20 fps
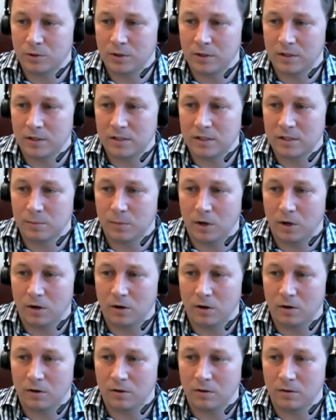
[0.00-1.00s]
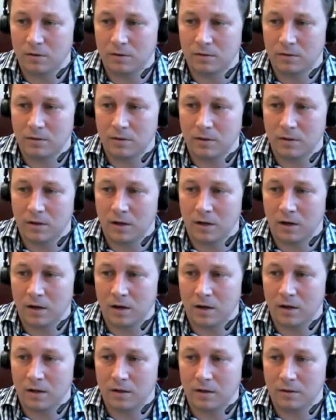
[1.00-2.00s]
between small,
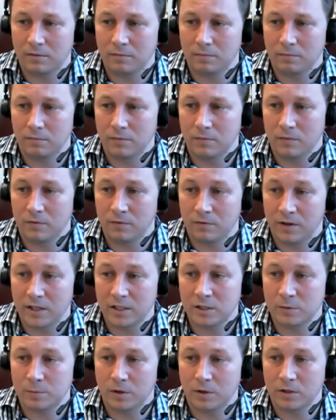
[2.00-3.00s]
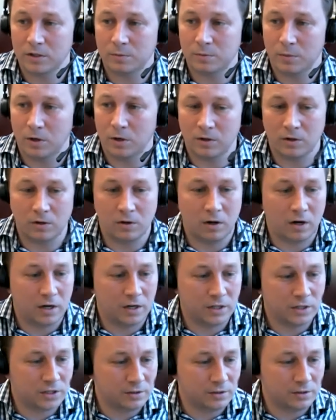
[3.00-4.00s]
uh, very small, small, and
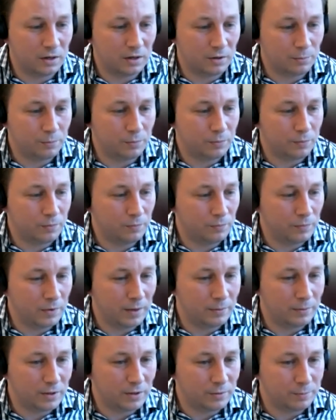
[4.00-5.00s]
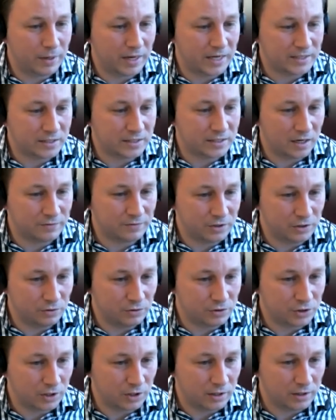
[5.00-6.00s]
large. And maybe I'll pass it off to you,
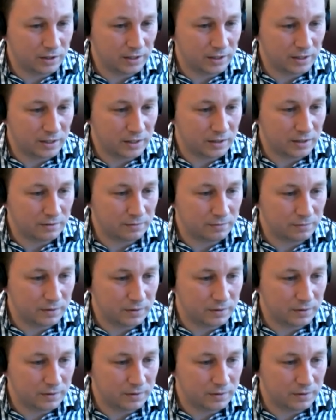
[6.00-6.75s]
Charlie, to.